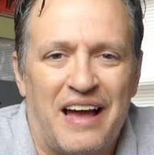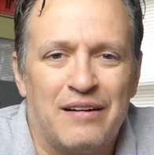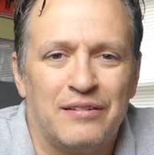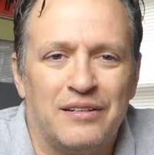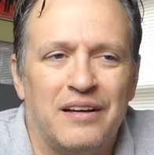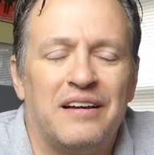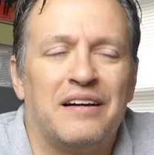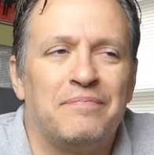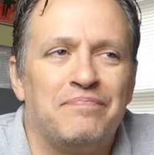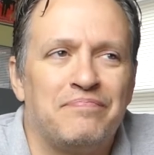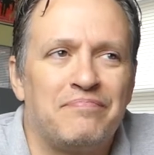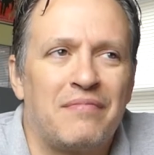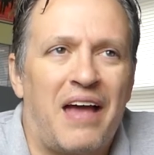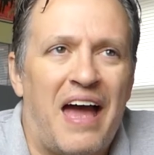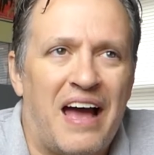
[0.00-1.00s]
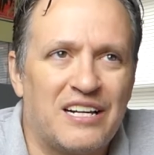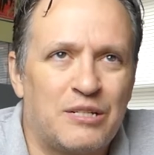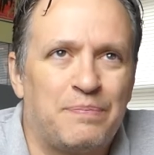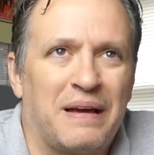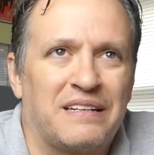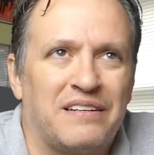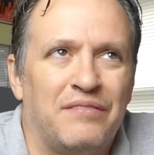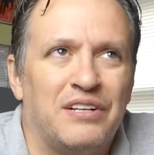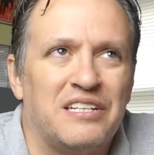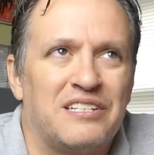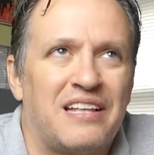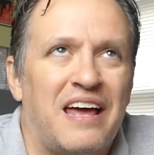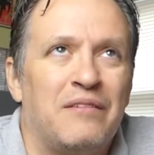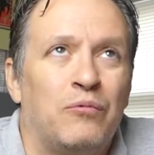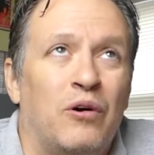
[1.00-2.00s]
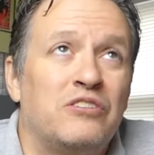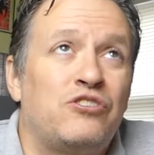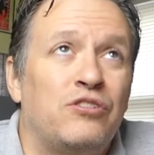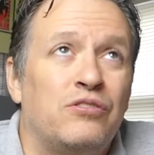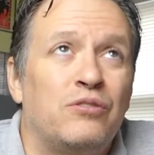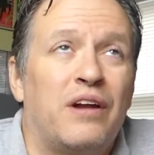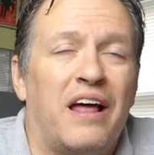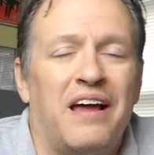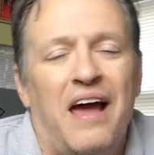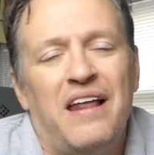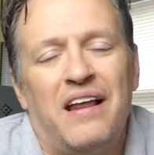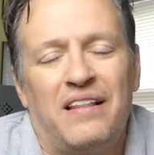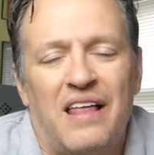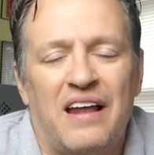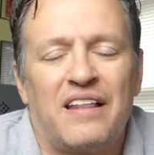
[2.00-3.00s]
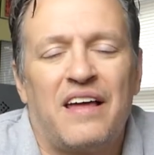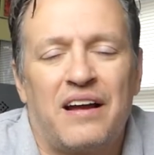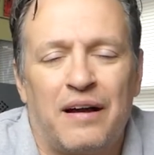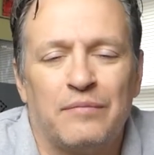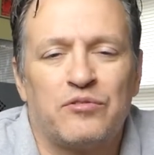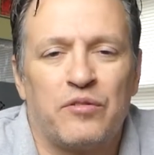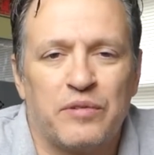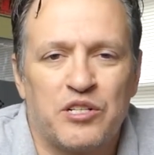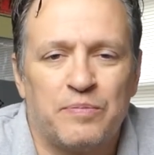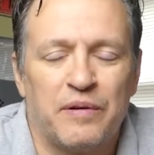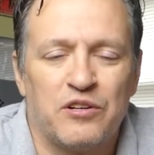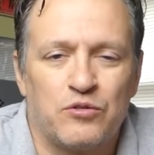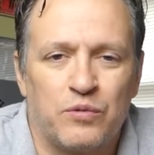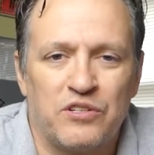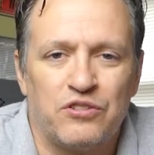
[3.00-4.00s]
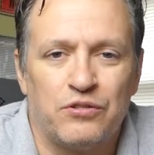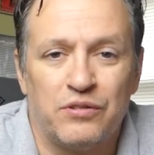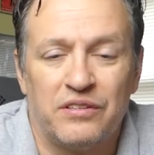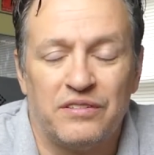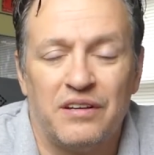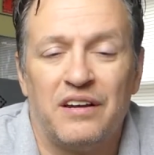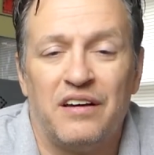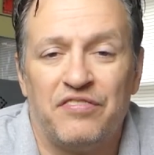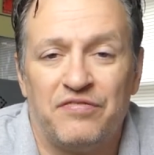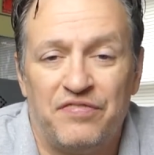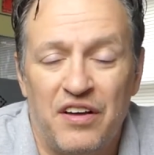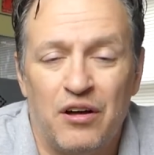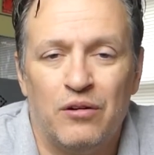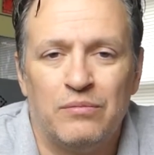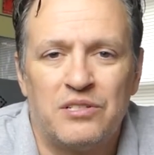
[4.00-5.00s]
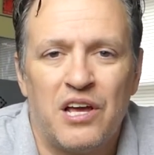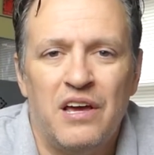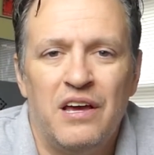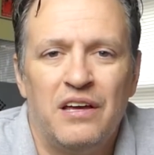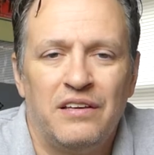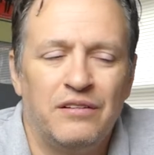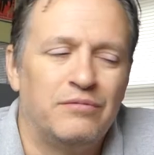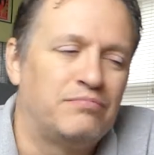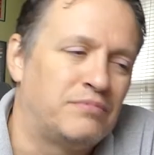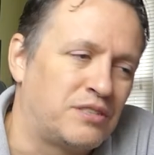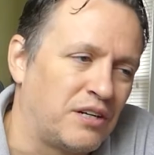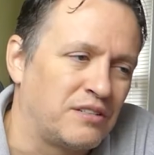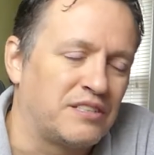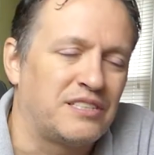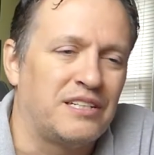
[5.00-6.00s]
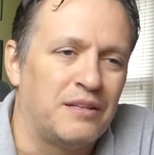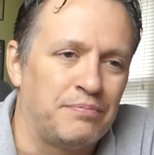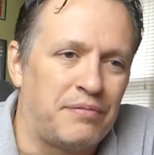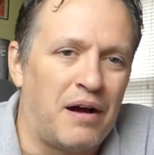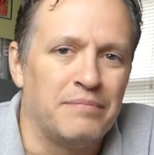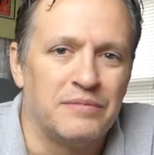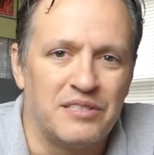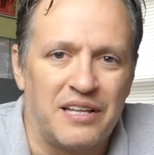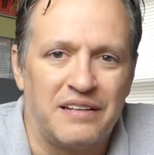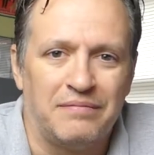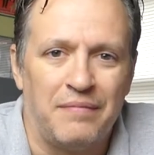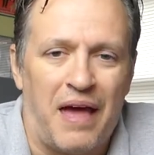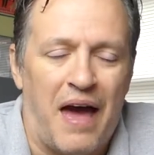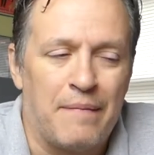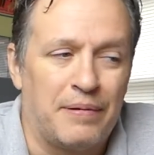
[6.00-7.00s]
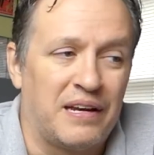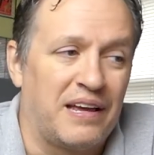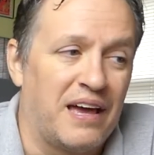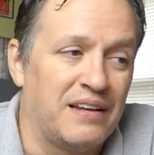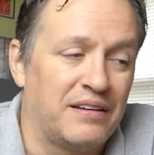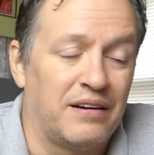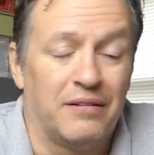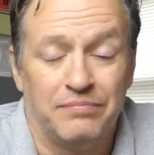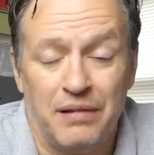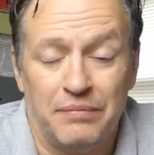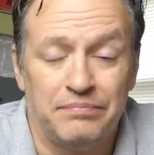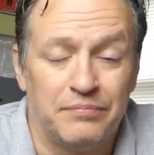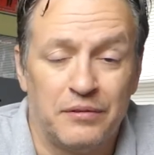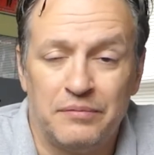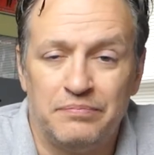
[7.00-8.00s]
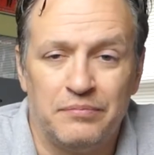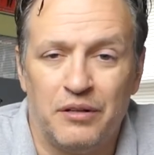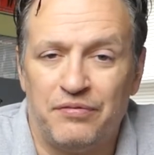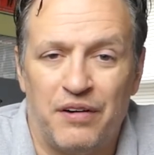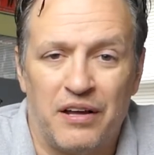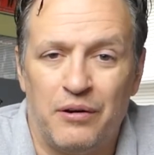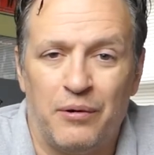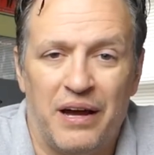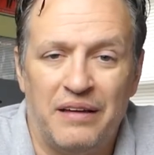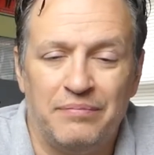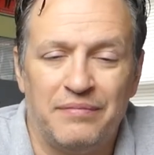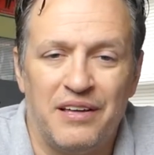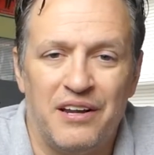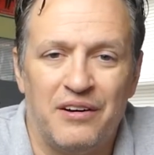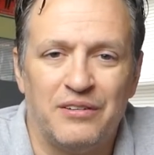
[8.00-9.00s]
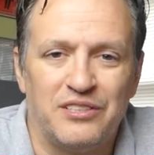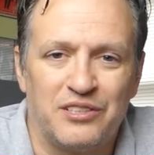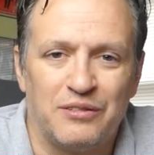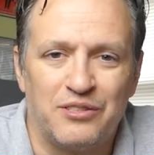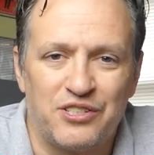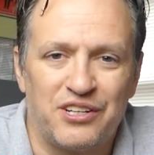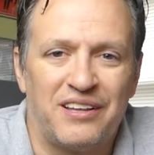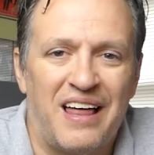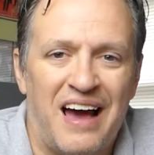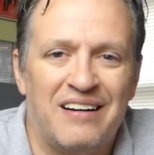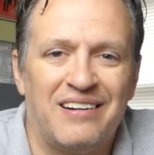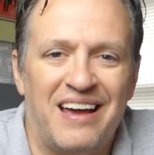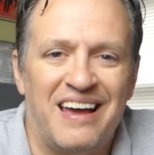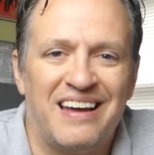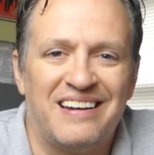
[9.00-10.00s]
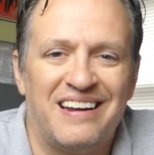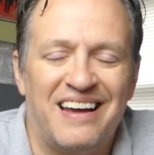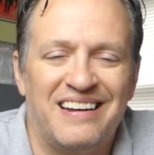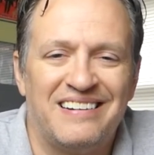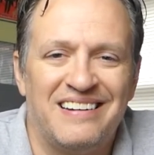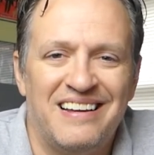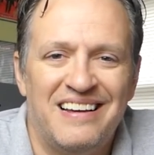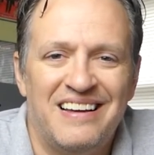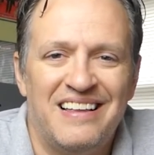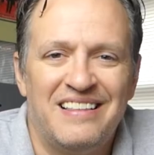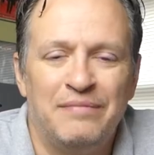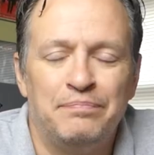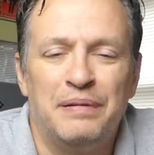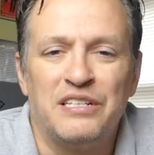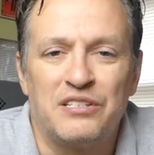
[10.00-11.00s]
out aspect of it is that once you do it, and a lot of that comes from experience, once you do enough films, you start to see the problems that happen again, you go, oh, we'll find a way, you know, and so chill out and be